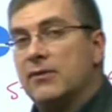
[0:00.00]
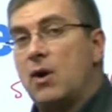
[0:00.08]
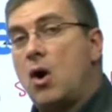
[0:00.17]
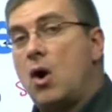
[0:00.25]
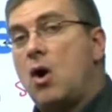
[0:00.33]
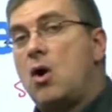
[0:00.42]

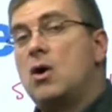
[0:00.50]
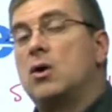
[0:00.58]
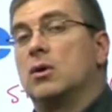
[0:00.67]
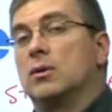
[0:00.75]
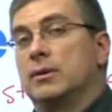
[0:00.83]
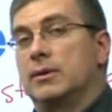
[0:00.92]
Okay?
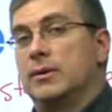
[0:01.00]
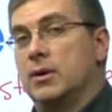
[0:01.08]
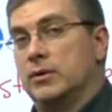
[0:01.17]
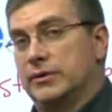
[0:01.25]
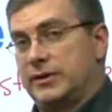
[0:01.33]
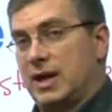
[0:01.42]

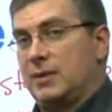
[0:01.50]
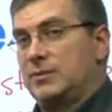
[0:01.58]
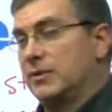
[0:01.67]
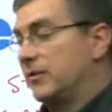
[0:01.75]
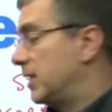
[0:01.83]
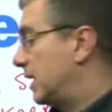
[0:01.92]
It's
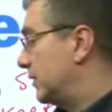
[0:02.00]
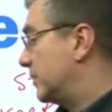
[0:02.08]
all.